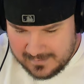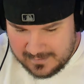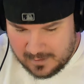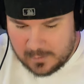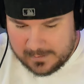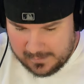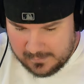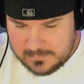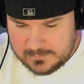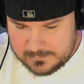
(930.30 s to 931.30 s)

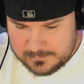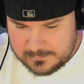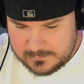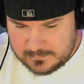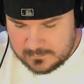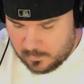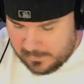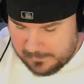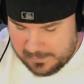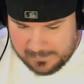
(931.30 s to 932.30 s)
Okay. Wait.
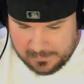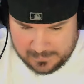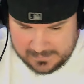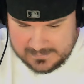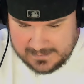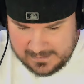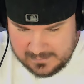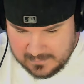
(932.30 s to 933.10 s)
What did he say?